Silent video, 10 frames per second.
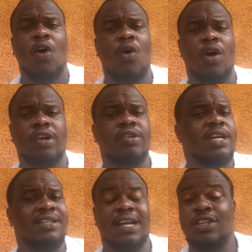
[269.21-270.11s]
or
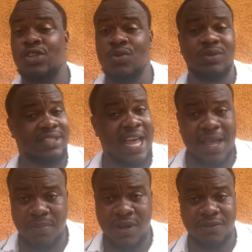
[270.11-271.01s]
create a new
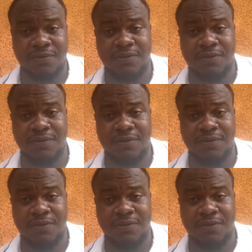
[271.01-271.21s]
type of